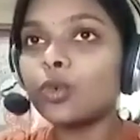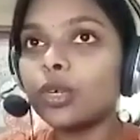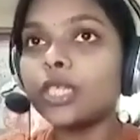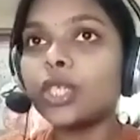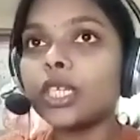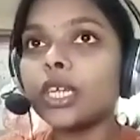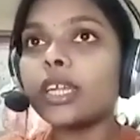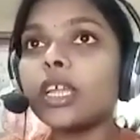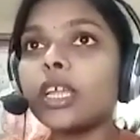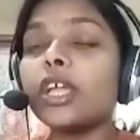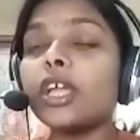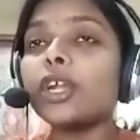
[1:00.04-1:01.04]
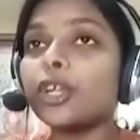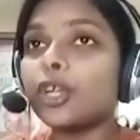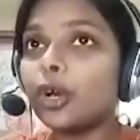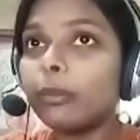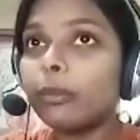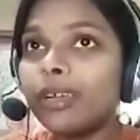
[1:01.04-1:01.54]
which can
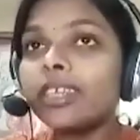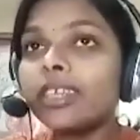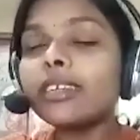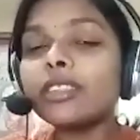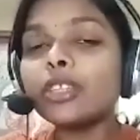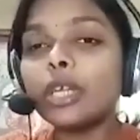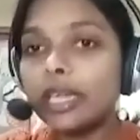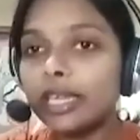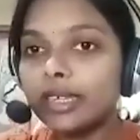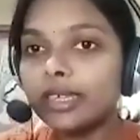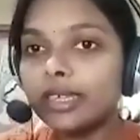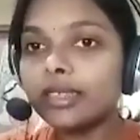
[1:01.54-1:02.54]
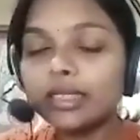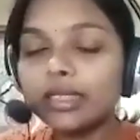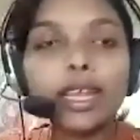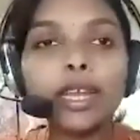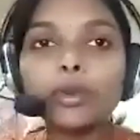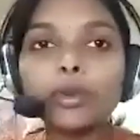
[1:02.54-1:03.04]
terminate the lease,
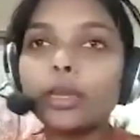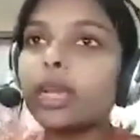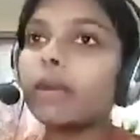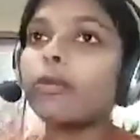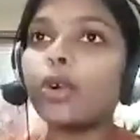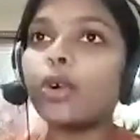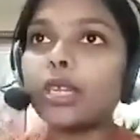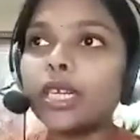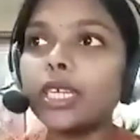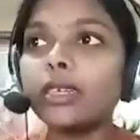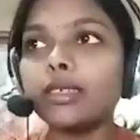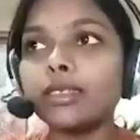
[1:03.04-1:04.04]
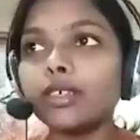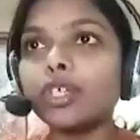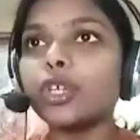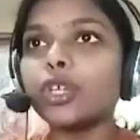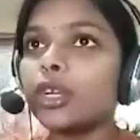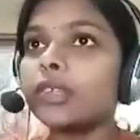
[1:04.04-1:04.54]
that we have already
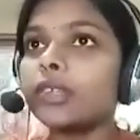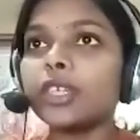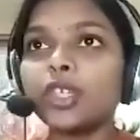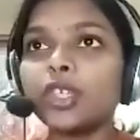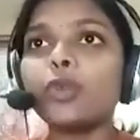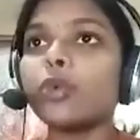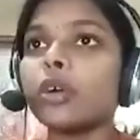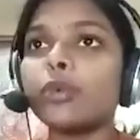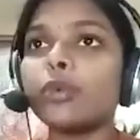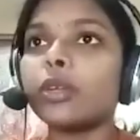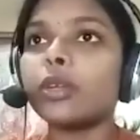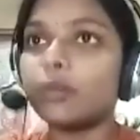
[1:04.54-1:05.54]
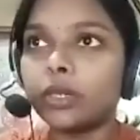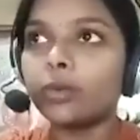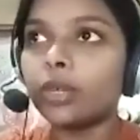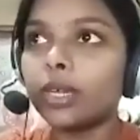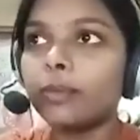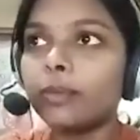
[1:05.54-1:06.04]
discussed under section 111.
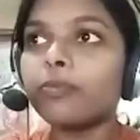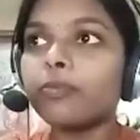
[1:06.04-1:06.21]
Okay.